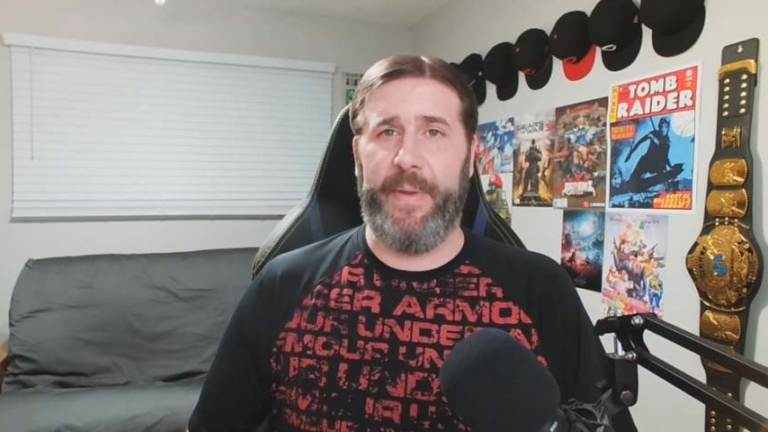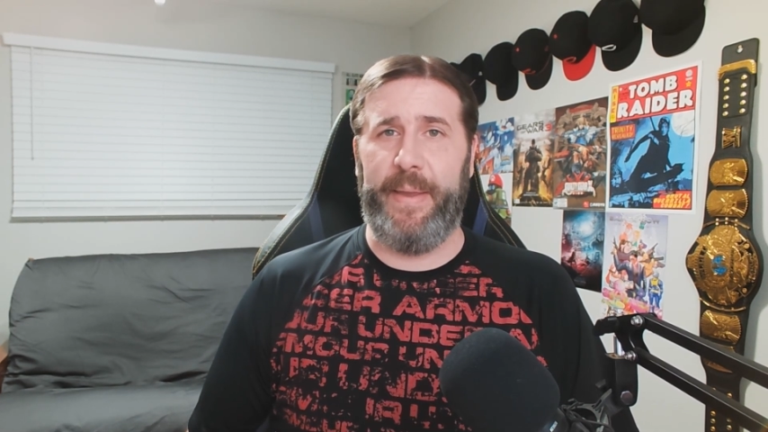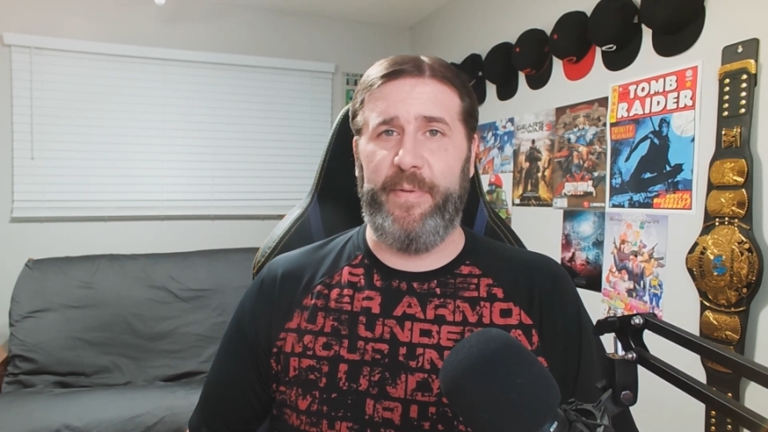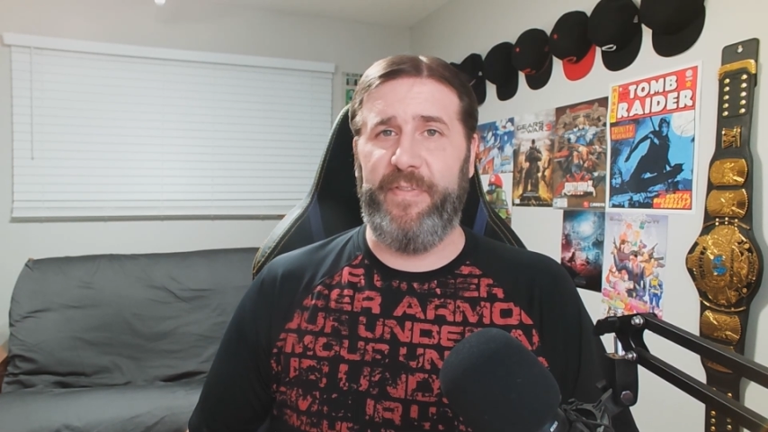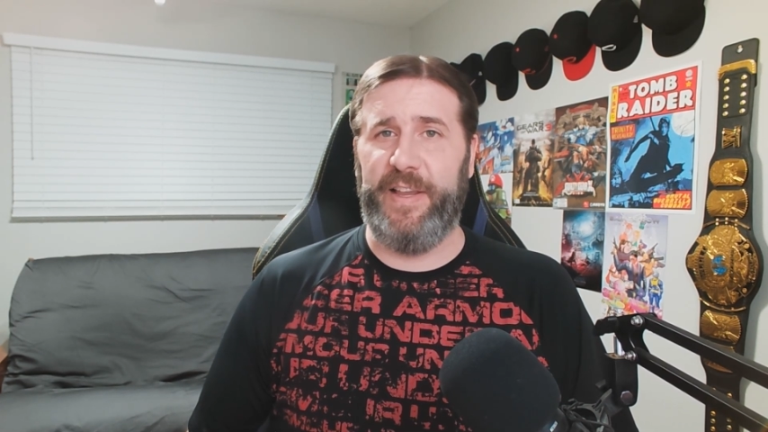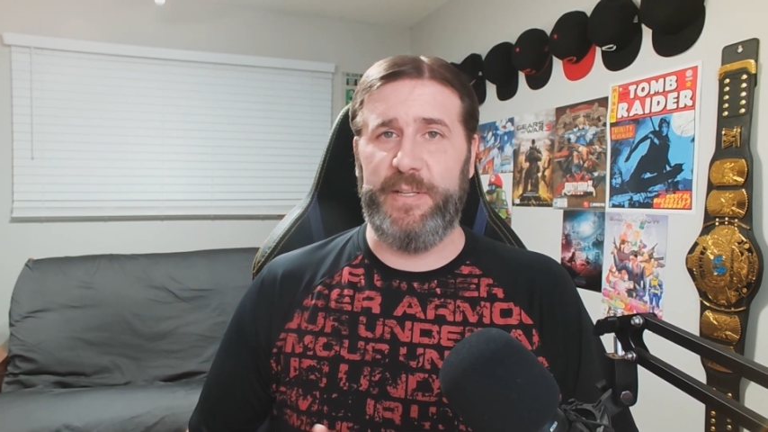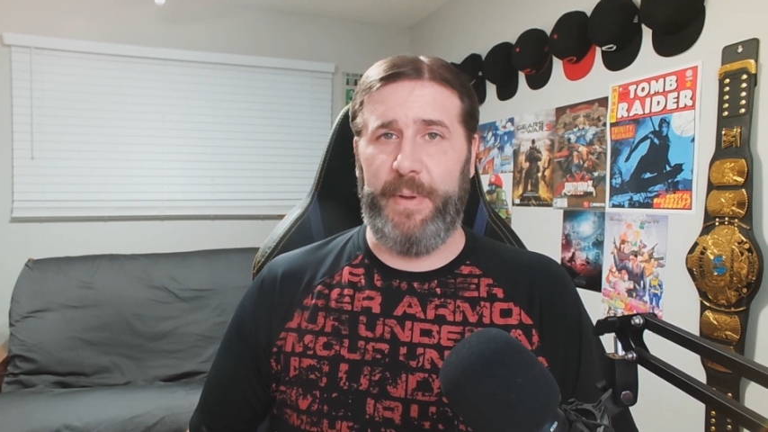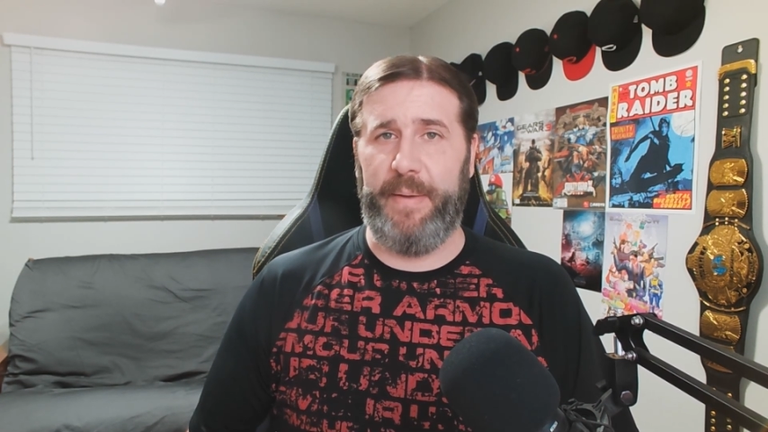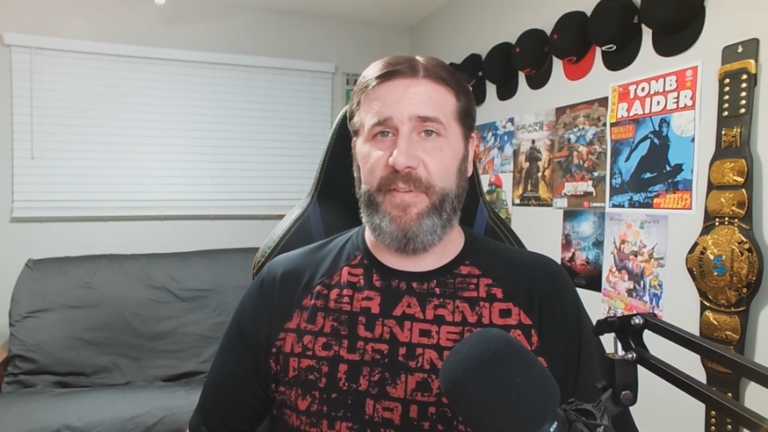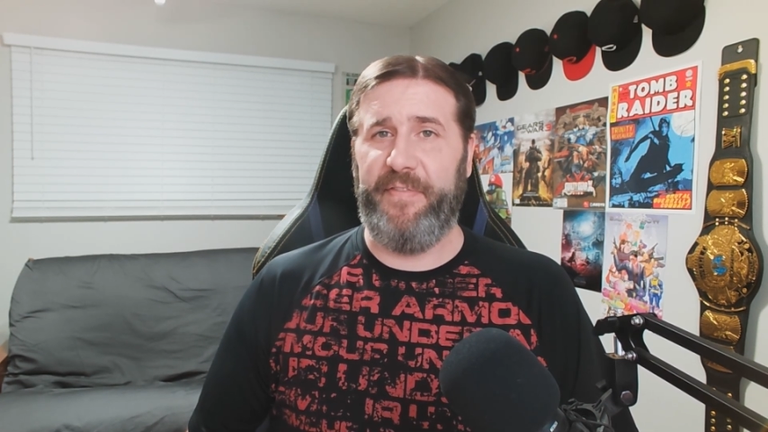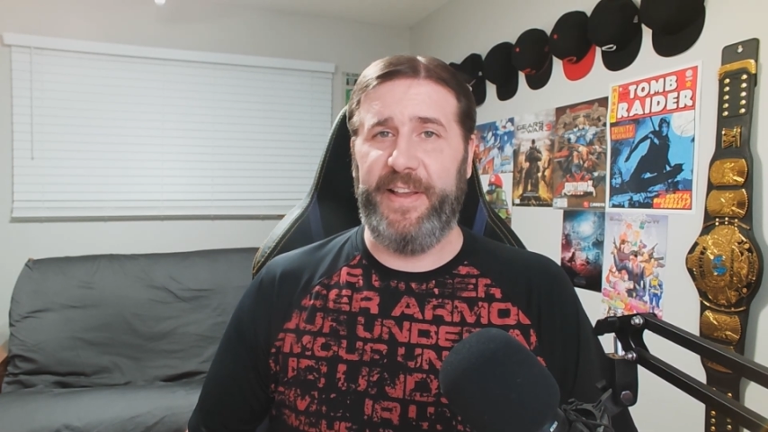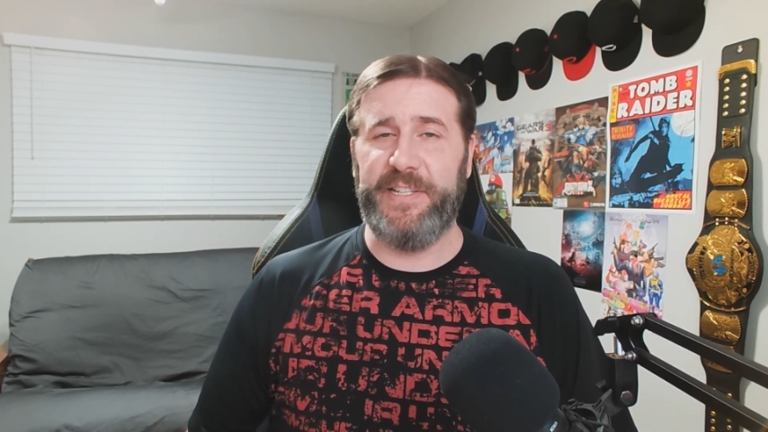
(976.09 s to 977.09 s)

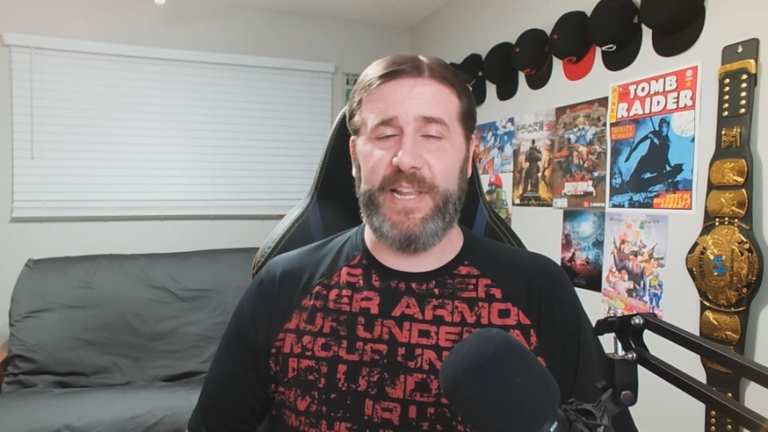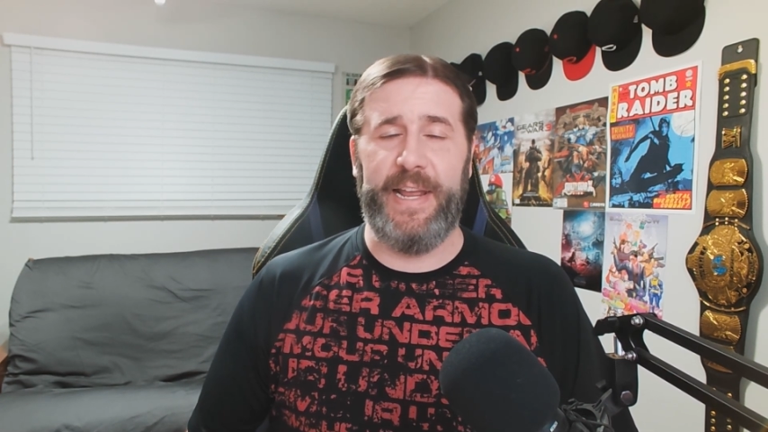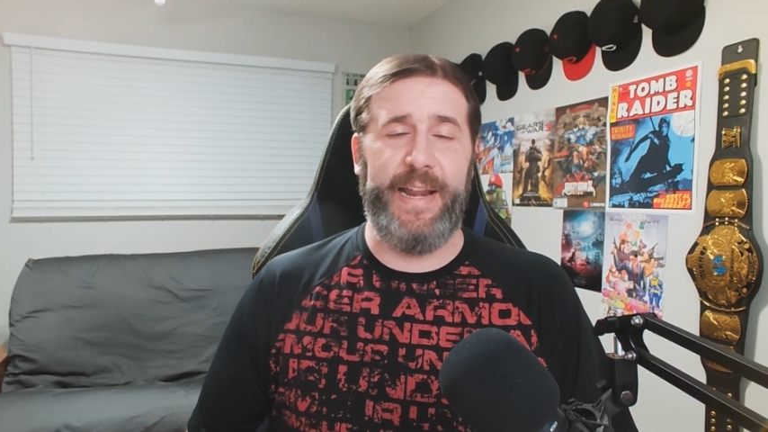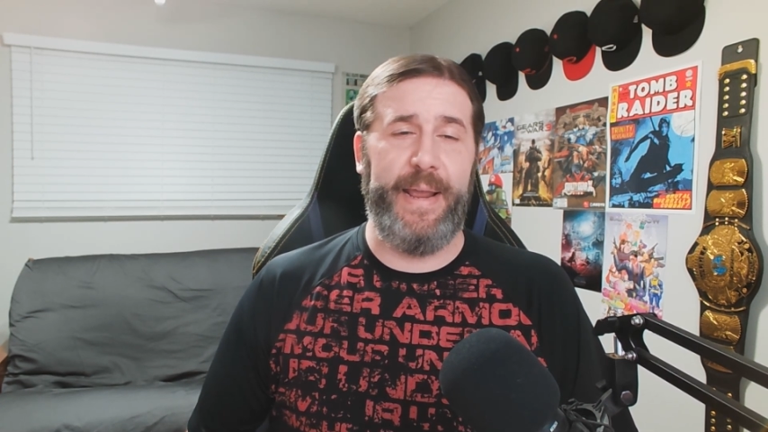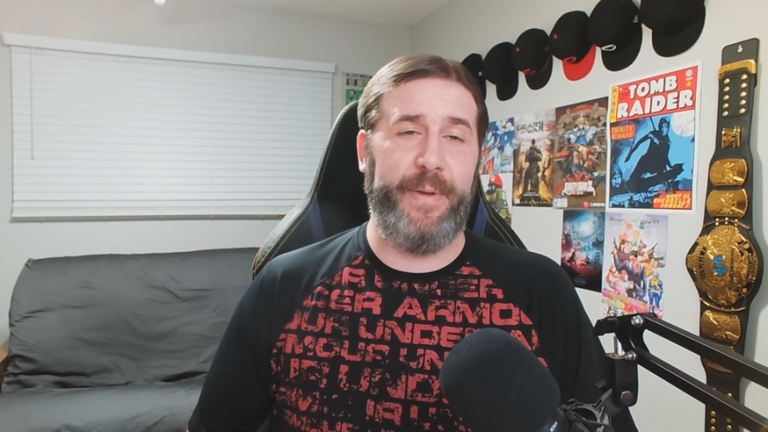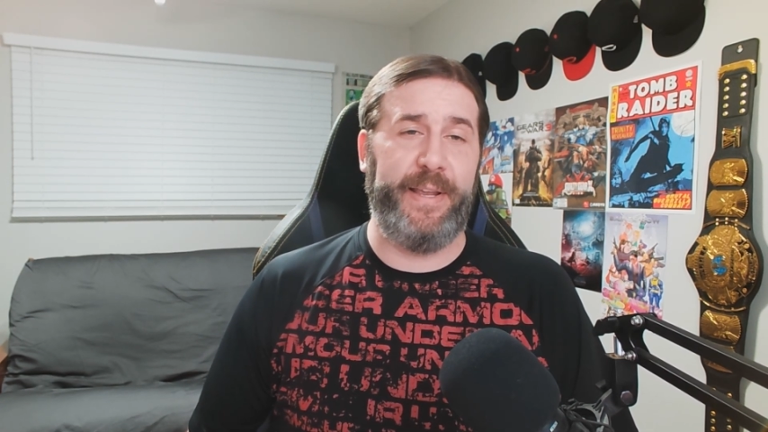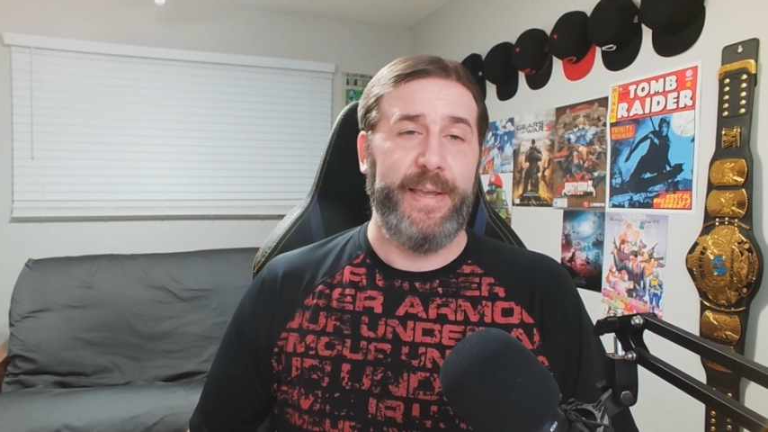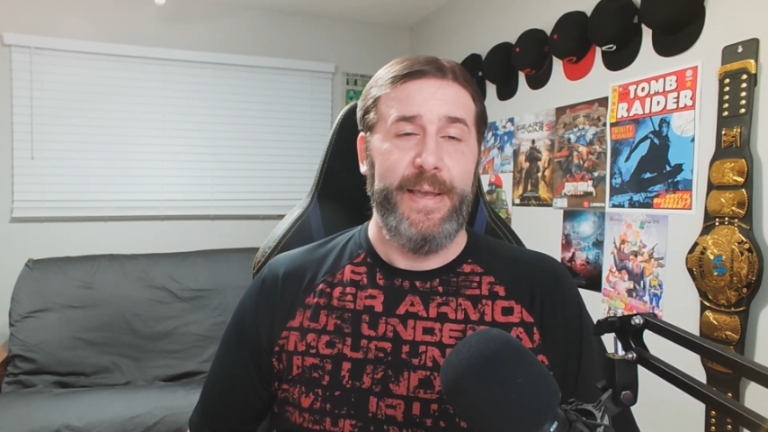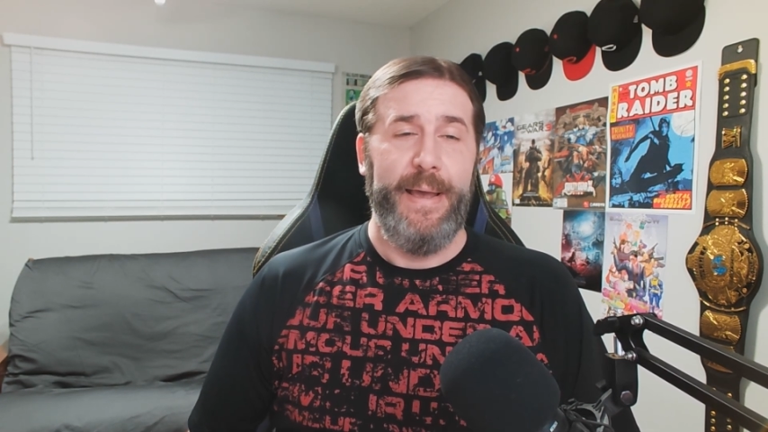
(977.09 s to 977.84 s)
babyface dynamic?